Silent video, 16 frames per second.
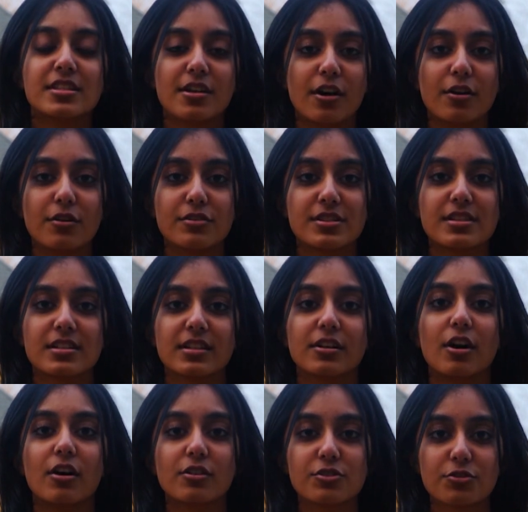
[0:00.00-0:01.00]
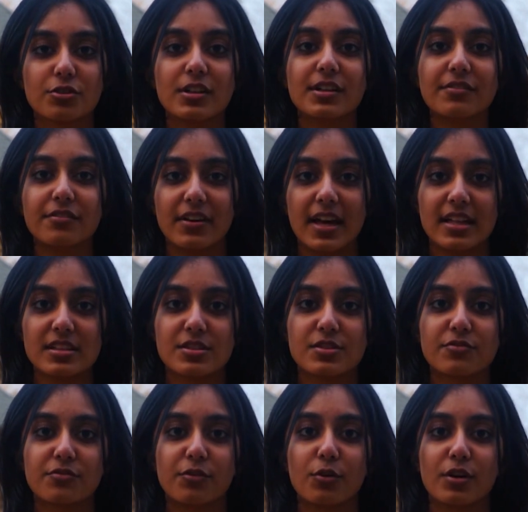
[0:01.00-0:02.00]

to host cultural events